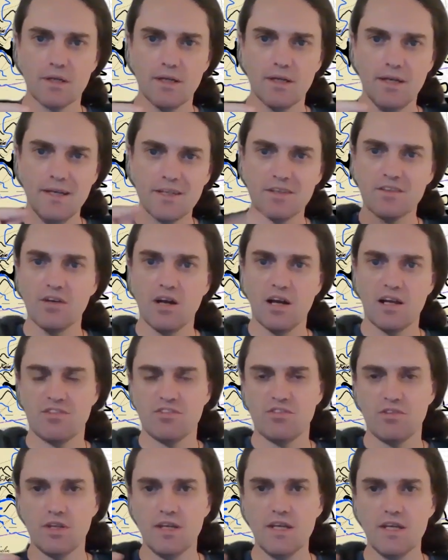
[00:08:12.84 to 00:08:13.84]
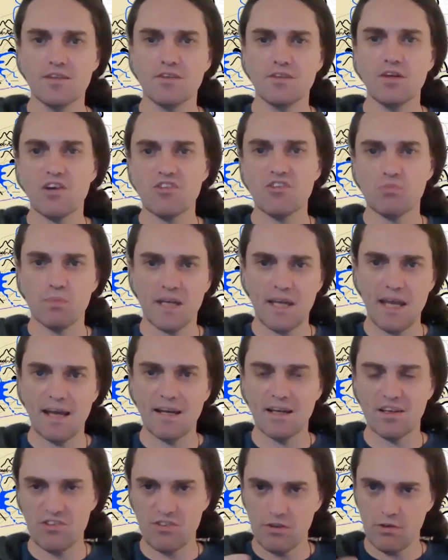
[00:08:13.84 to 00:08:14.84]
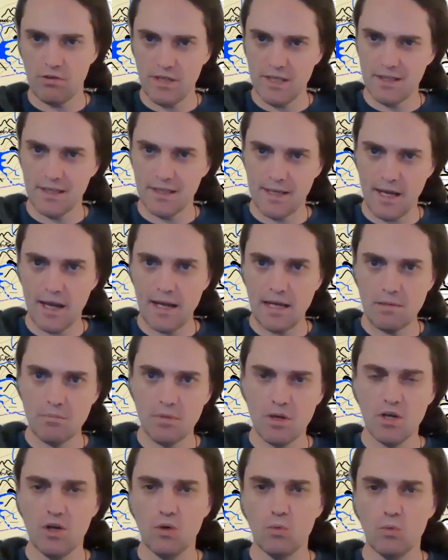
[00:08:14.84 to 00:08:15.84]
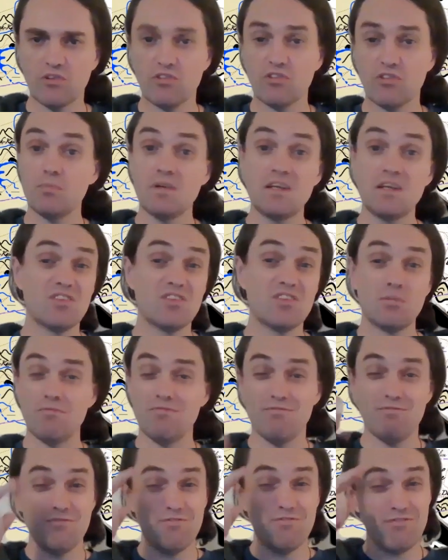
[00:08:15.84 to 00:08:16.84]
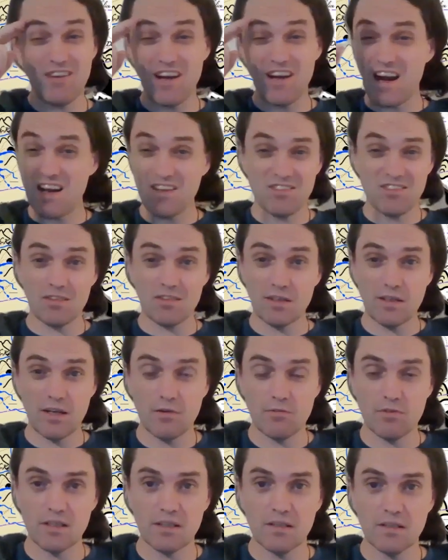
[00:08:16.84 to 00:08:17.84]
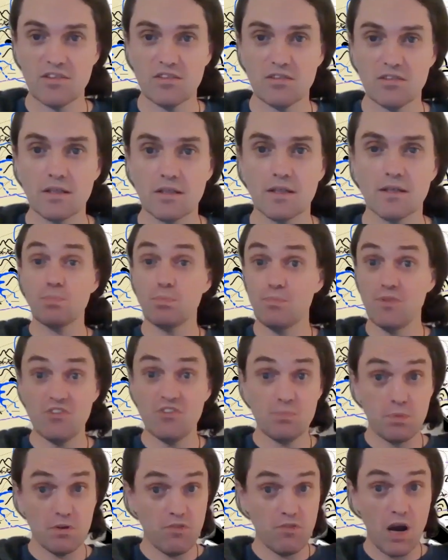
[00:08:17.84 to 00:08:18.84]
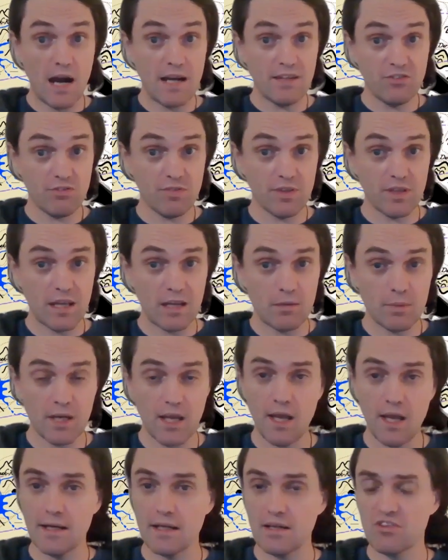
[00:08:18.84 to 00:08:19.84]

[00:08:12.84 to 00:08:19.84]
hit dice. So the hit dice mechanics that are in the game, which to me seem vastly unrealistic, this provides for that mechanic.